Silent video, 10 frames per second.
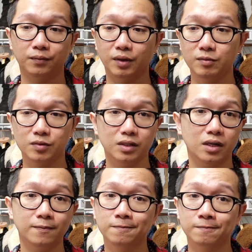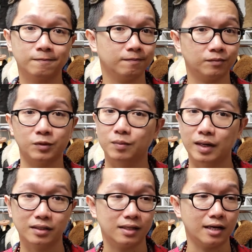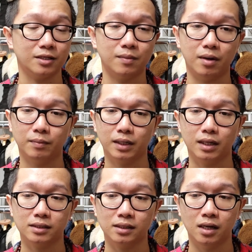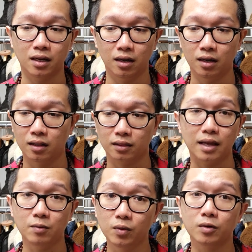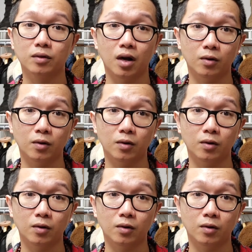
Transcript: If you see them, you better snatch them up because they will